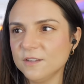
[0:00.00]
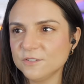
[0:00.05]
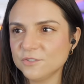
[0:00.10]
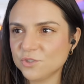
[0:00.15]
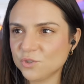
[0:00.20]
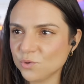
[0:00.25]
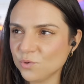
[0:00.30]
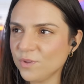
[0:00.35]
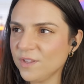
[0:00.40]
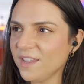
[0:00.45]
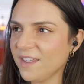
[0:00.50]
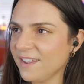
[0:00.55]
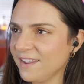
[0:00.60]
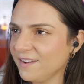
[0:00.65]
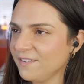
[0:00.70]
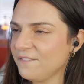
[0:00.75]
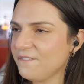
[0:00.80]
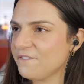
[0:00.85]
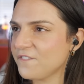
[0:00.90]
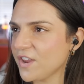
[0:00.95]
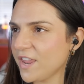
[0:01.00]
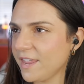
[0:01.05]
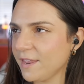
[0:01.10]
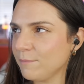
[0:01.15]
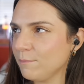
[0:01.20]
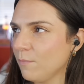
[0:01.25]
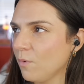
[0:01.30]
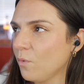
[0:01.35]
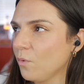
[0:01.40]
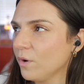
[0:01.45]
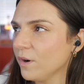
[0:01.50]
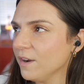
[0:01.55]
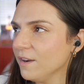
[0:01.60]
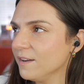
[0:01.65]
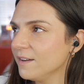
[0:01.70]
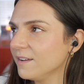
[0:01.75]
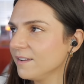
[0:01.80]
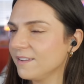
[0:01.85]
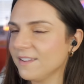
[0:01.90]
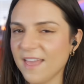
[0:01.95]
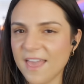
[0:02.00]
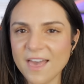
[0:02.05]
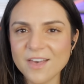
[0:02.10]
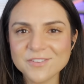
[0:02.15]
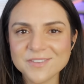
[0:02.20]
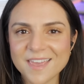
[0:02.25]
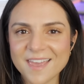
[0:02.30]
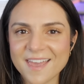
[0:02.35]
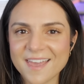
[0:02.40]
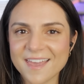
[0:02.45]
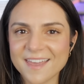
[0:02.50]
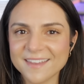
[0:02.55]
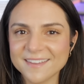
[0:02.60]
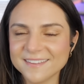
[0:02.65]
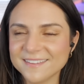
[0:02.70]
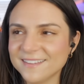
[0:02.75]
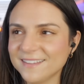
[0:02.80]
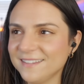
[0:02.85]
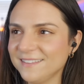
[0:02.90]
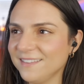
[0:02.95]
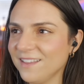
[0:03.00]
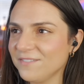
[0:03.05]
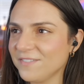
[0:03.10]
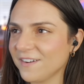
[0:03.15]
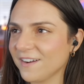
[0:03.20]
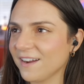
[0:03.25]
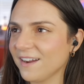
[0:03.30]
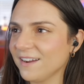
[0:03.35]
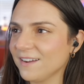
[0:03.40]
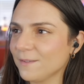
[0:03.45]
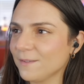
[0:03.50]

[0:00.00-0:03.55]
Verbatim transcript: Julianne freaking Moore? Hell yeah! Love her.